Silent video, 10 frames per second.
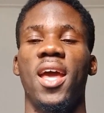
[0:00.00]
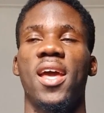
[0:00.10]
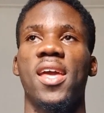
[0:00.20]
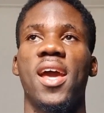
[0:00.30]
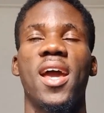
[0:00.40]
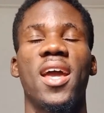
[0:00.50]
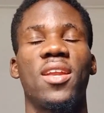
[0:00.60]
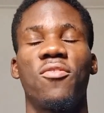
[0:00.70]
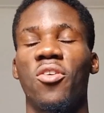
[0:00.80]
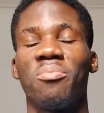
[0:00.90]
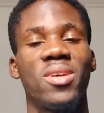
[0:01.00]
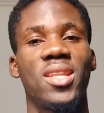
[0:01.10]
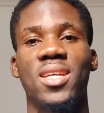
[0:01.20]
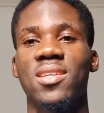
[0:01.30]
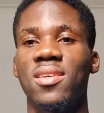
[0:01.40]
Yeah, and for me,
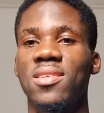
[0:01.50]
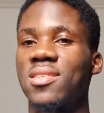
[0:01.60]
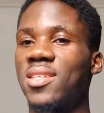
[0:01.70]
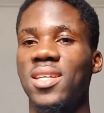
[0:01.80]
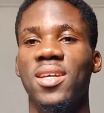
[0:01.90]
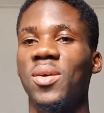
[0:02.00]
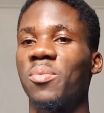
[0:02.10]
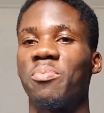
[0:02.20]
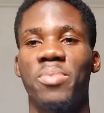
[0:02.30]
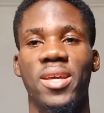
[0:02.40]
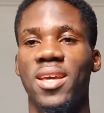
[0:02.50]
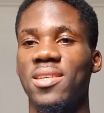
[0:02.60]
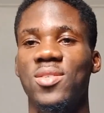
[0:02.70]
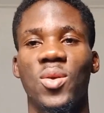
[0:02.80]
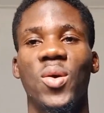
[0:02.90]
the single
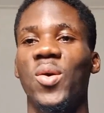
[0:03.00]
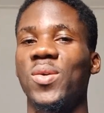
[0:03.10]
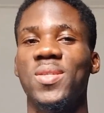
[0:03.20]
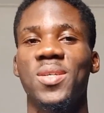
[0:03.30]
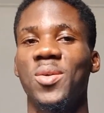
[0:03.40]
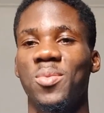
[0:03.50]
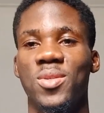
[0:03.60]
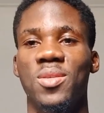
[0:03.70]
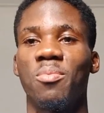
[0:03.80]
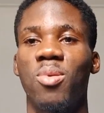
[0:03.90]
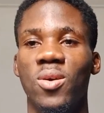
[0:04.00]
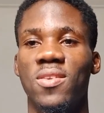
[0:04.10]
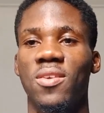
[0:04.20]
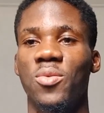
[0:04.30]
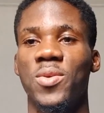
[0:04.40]
biggest or single most
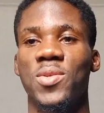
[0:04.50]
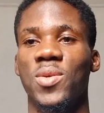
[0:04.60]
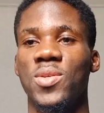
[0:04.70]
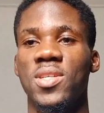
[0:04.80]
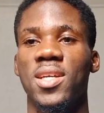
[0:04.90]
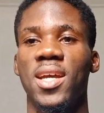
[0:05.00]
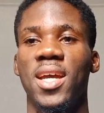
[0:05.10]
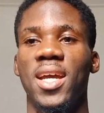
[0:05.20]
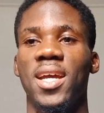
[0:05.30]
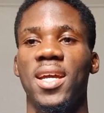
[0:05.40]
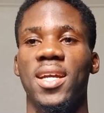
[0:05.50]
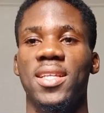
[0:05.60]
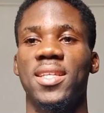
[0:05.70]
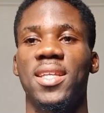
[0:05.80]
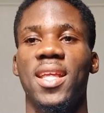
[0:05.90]
important resource
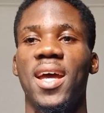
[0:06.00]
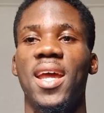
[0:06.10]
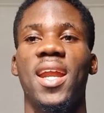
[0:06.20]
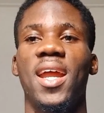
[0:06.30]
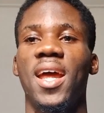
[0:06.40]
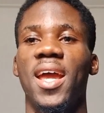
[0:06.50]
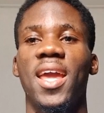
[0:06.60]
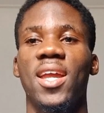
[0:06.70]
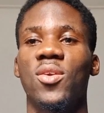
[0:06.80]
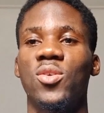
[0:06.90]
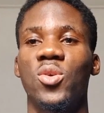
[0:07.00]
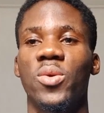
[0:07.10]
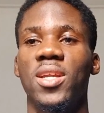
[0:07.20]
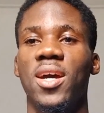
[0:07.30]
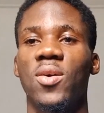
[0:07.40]
that I cannot do
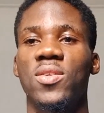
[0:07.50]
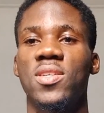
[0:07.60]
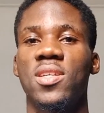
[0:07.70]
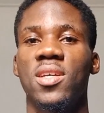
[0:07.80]
without,